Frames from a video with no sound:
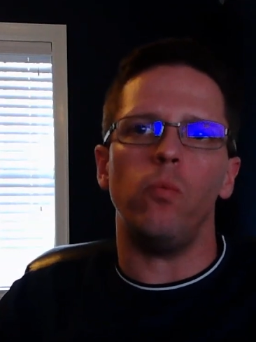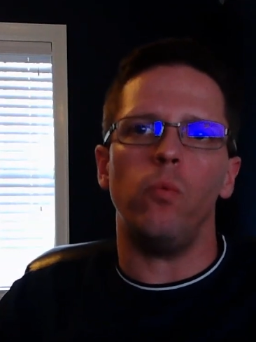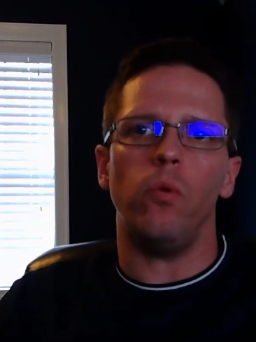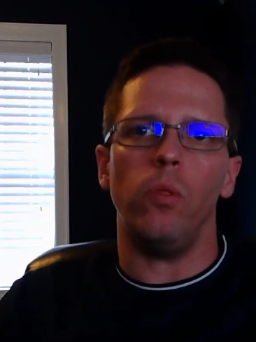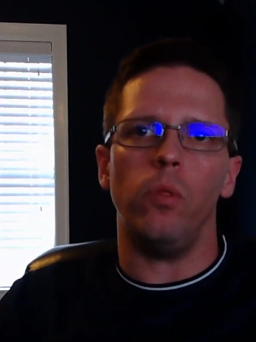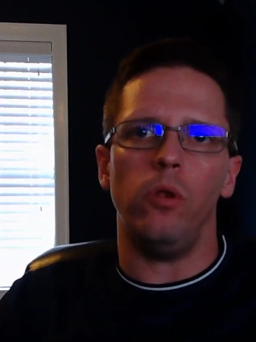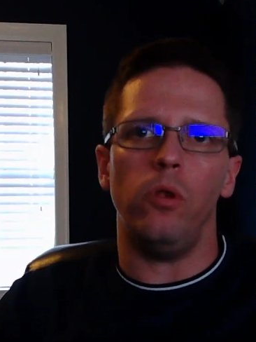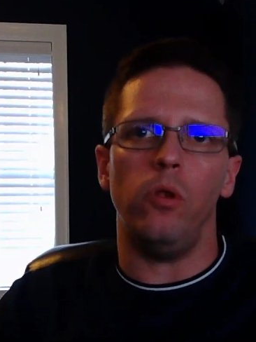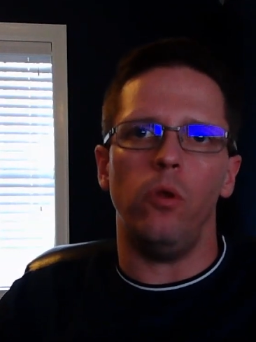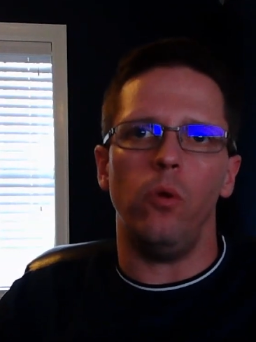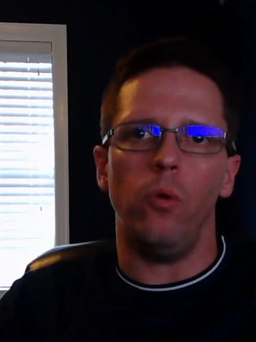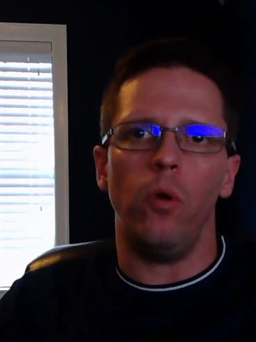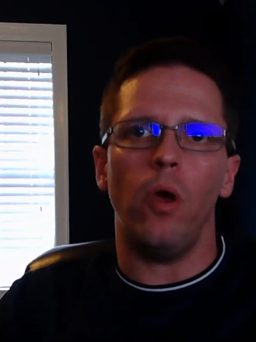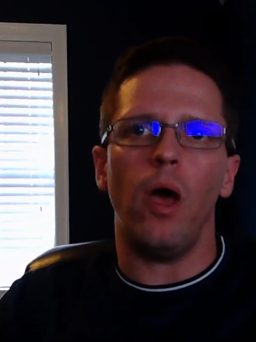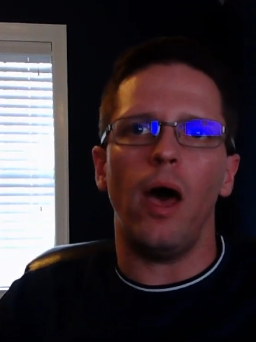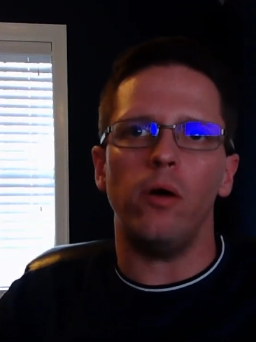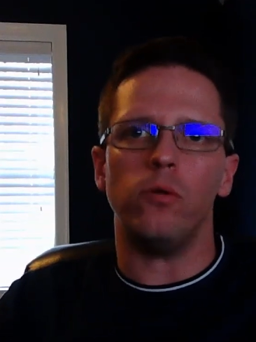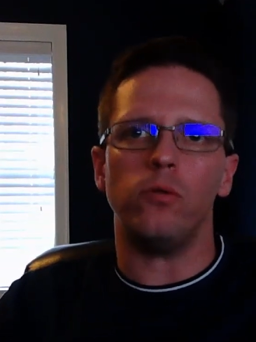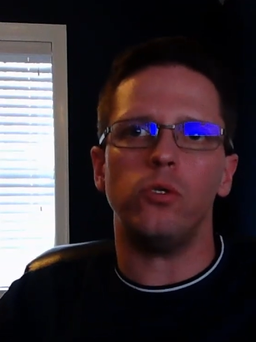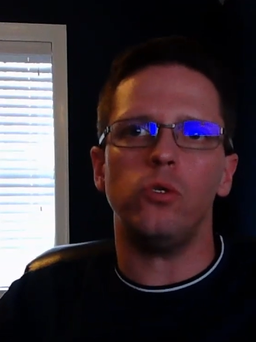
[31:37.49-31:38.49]
really knew
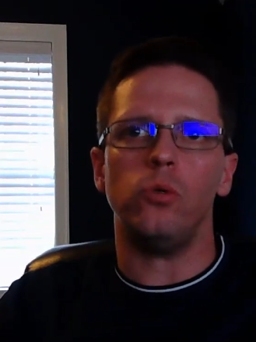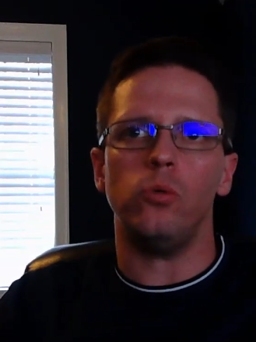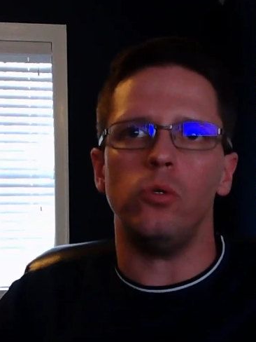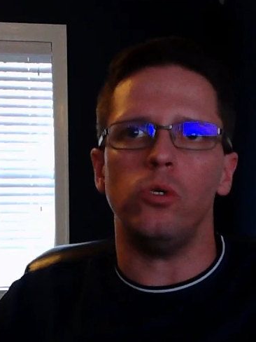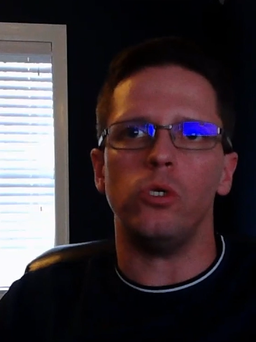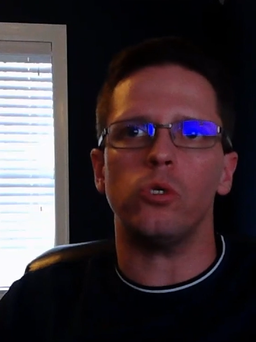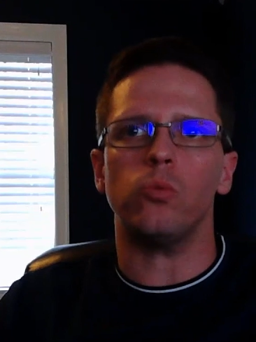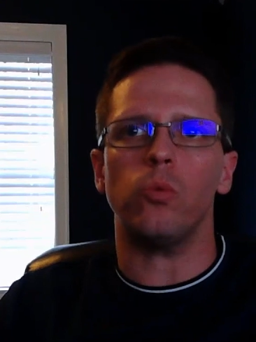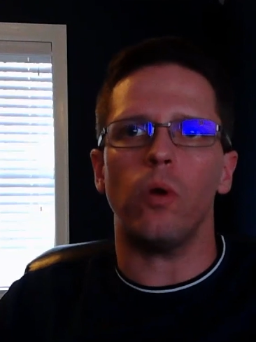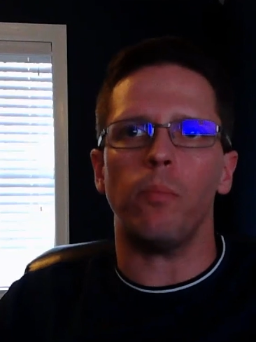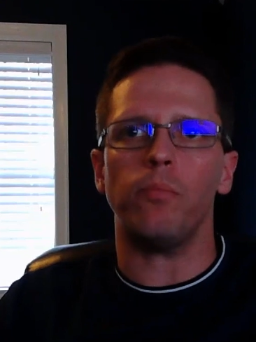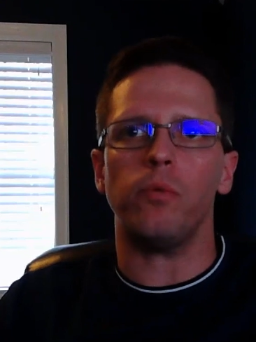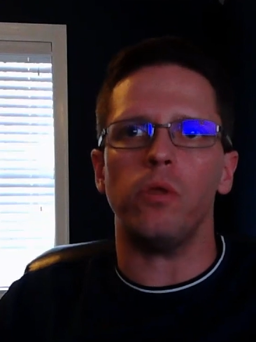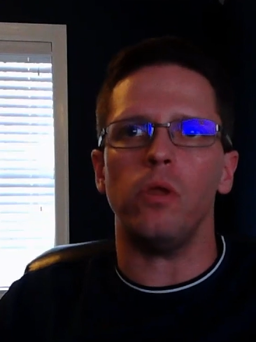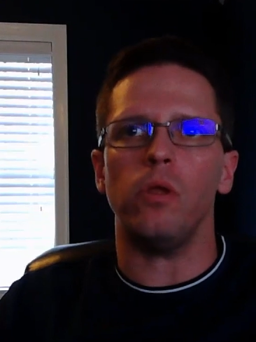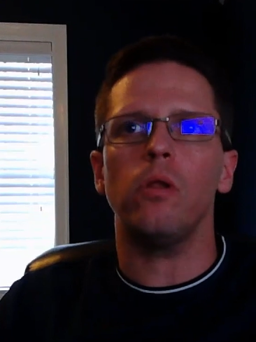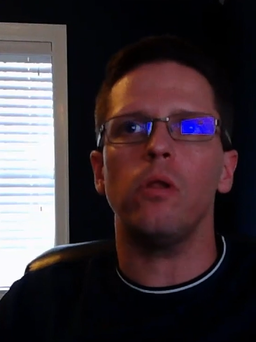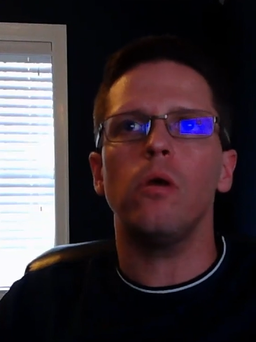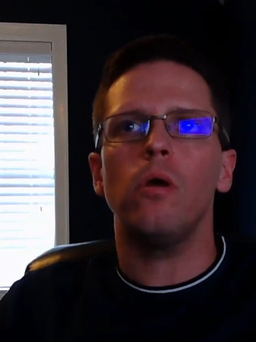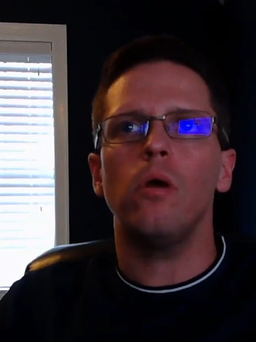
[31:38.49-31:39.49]
how to disrupt
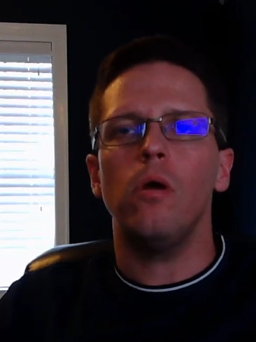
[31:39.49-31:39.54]
it,